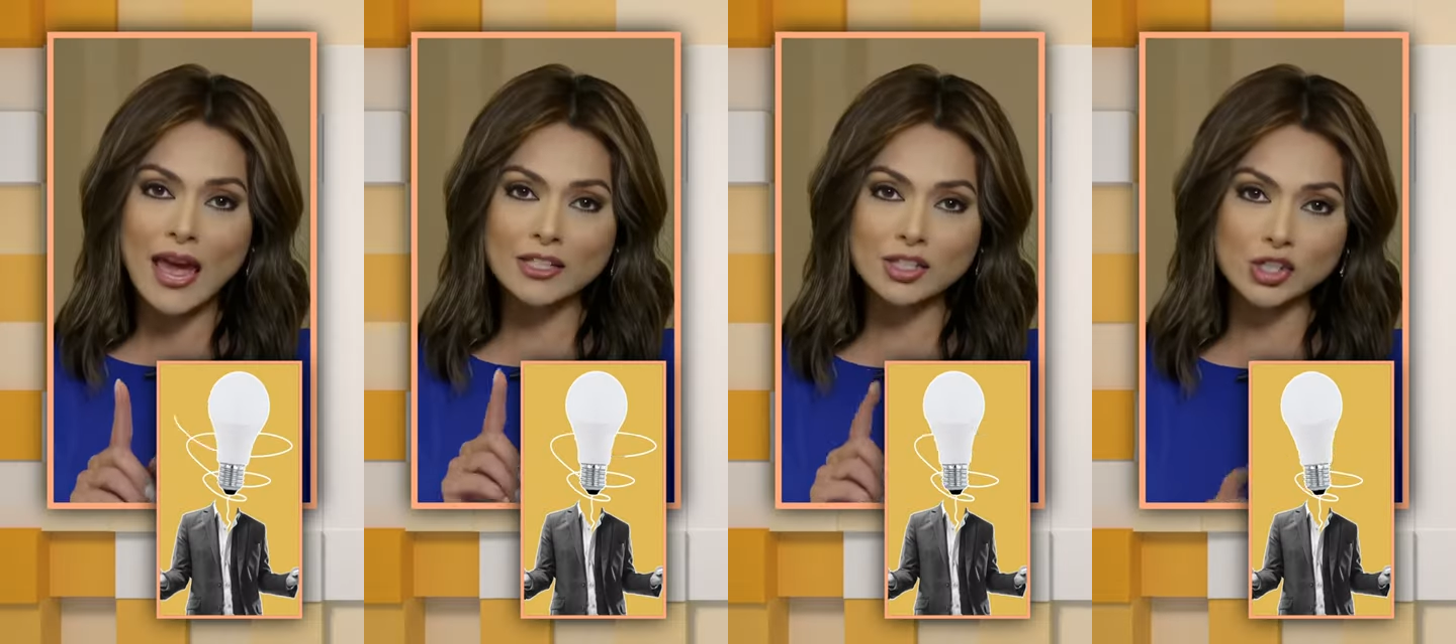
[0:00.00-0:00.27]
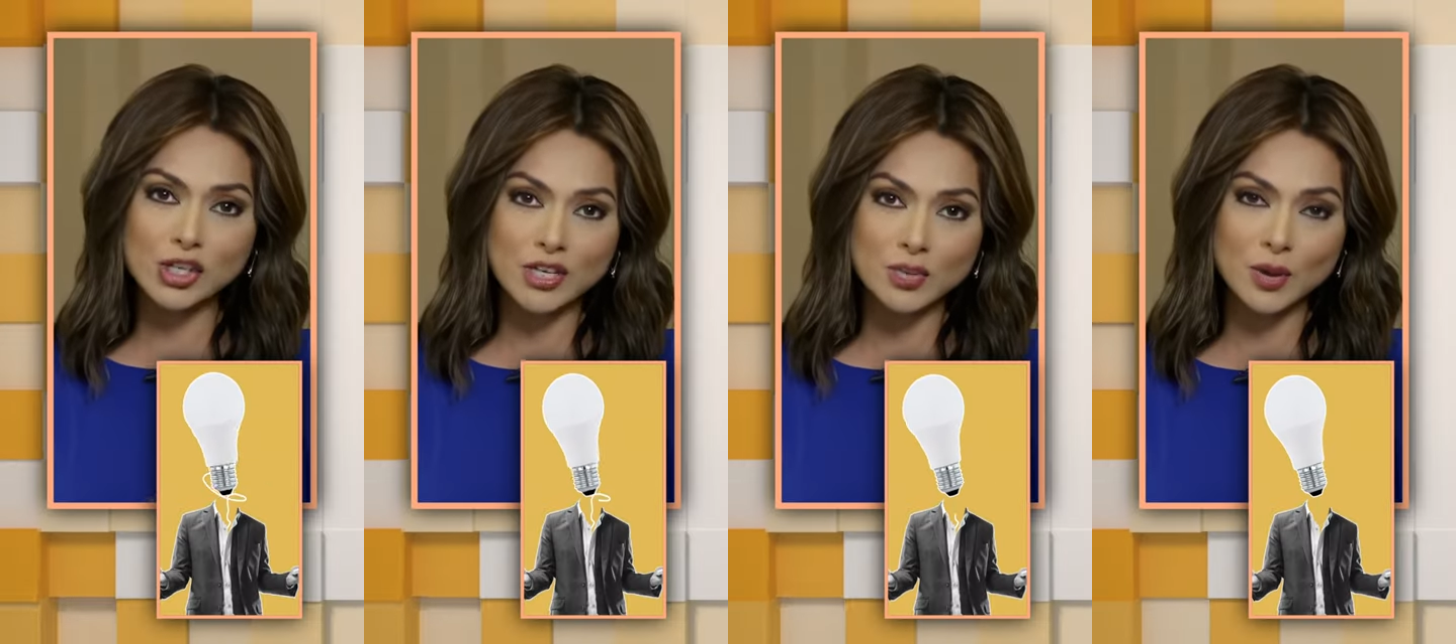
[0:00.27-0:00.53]

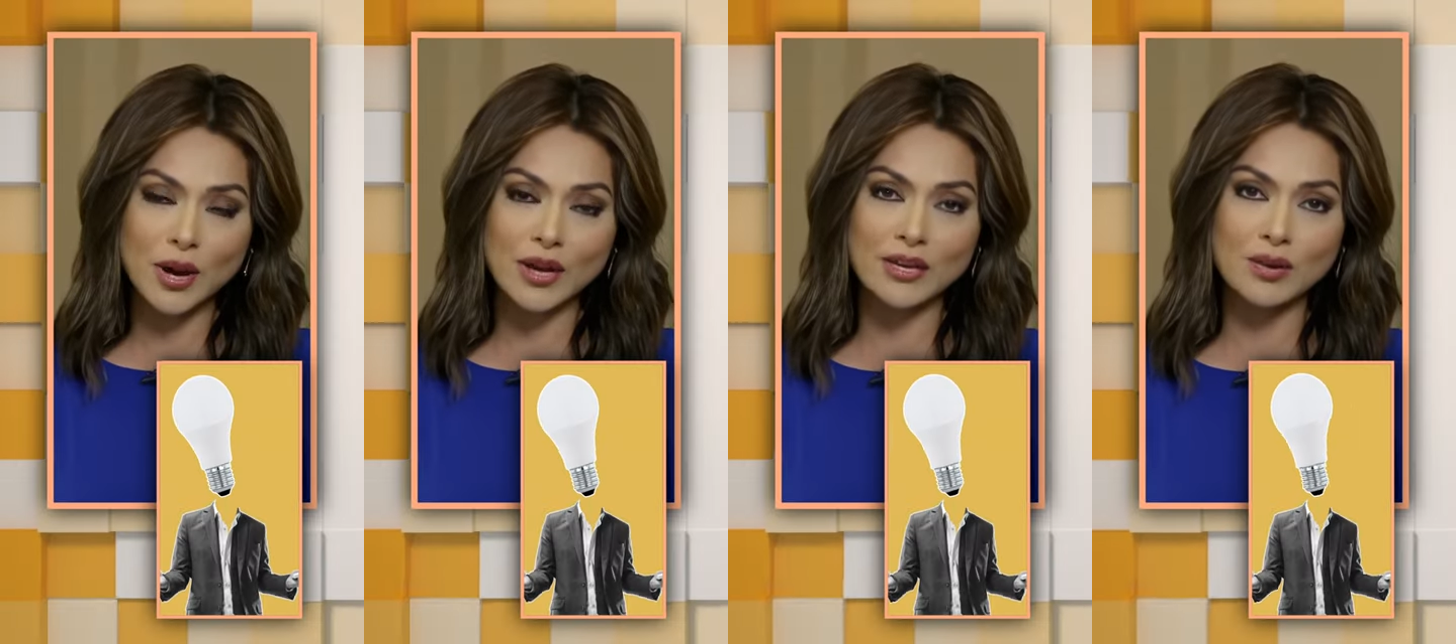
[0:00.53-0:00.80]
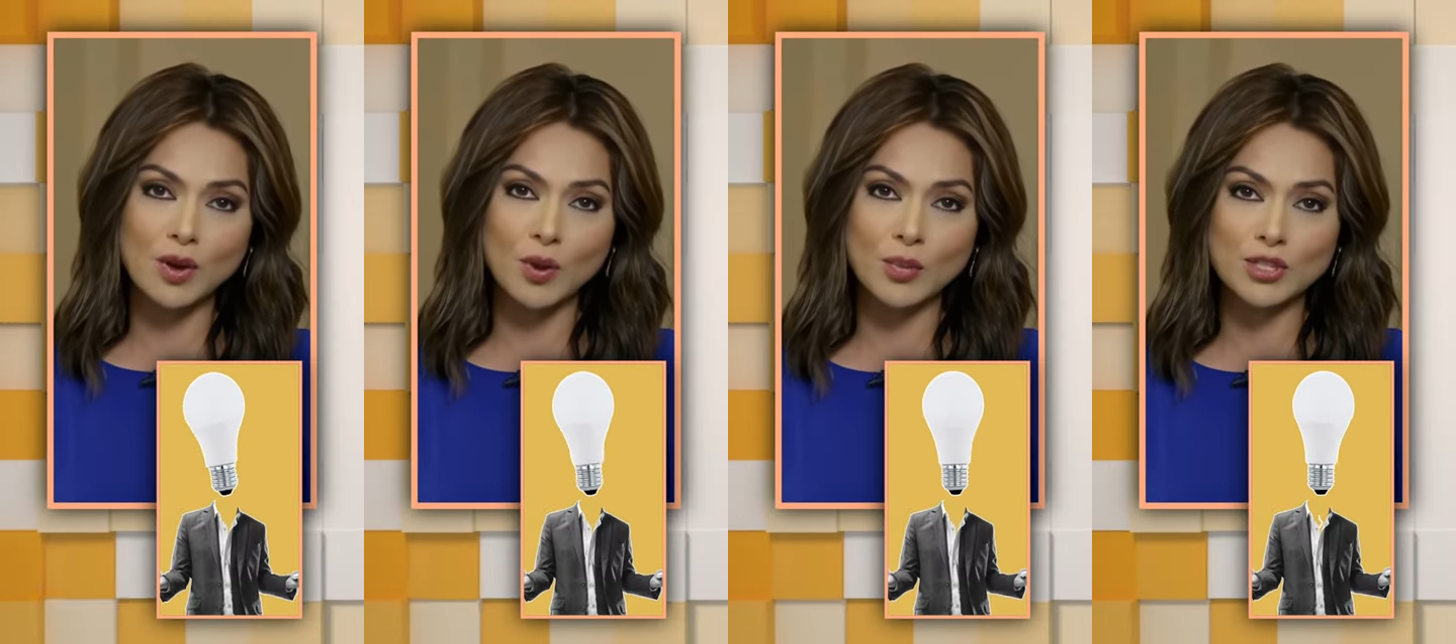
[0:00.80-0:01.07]
And just
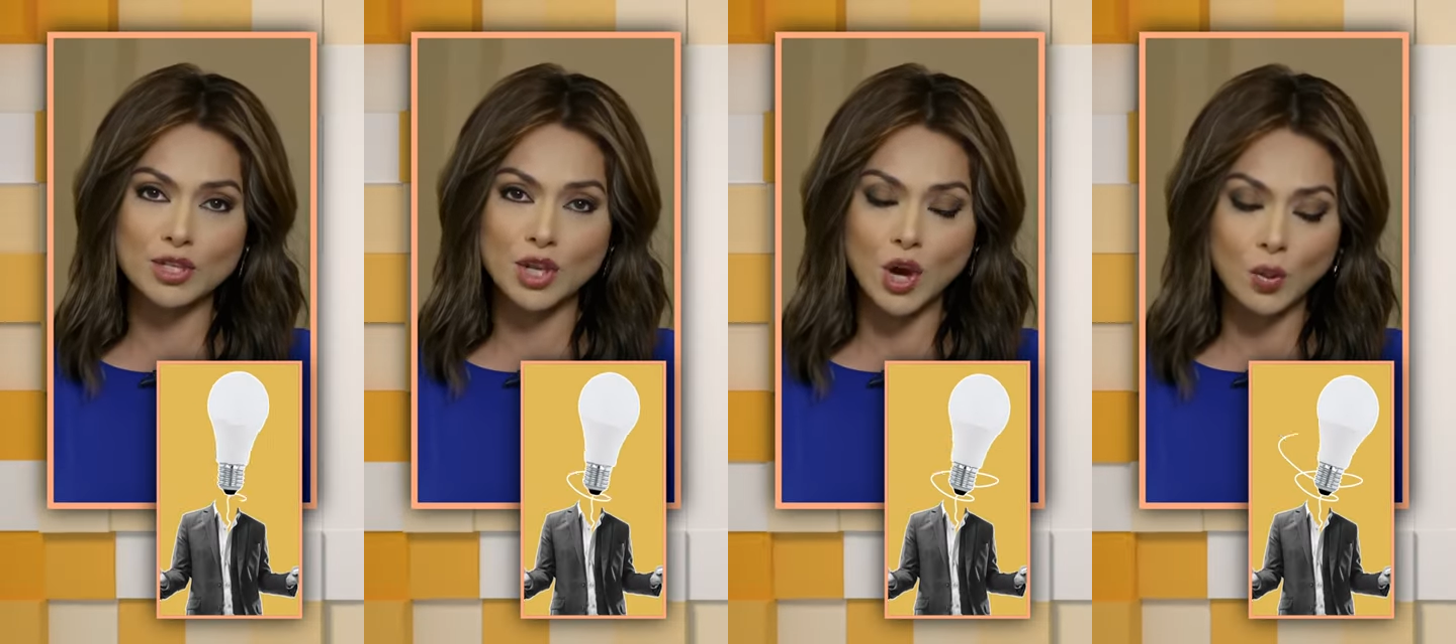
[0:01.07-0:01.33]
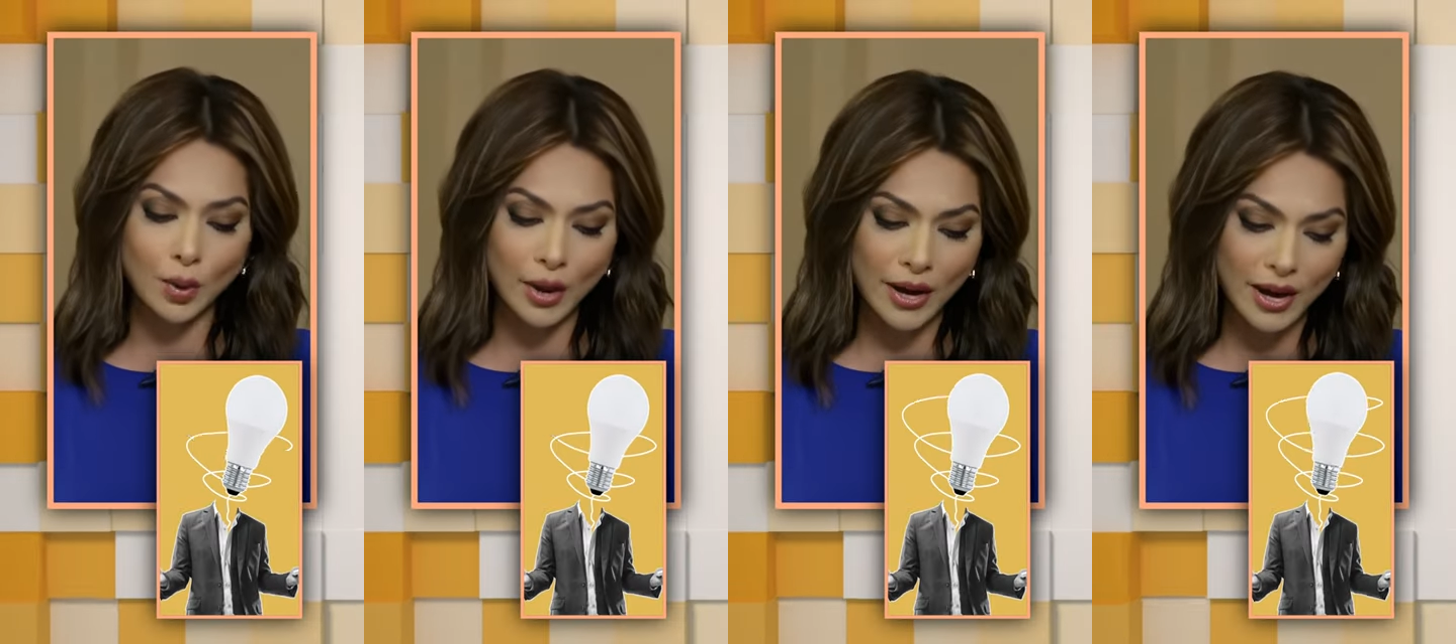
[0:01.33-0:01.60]
breaking moments
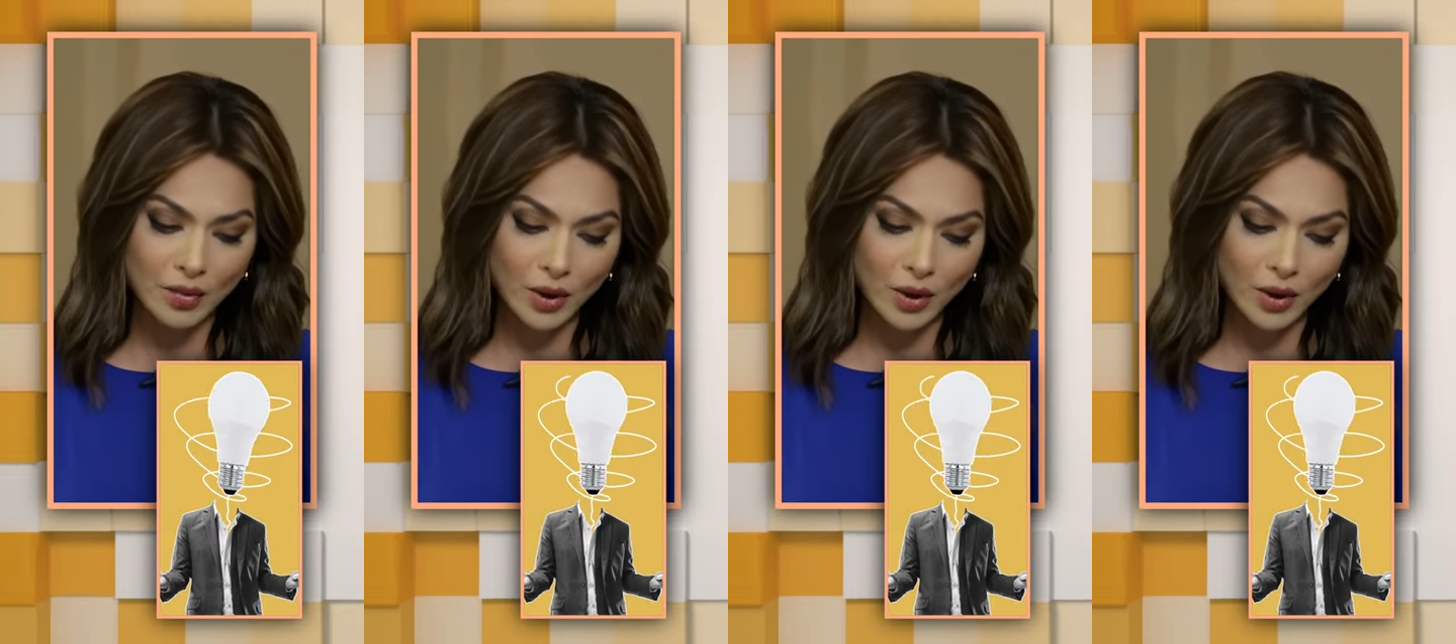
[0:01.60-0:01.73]
ago, Brett,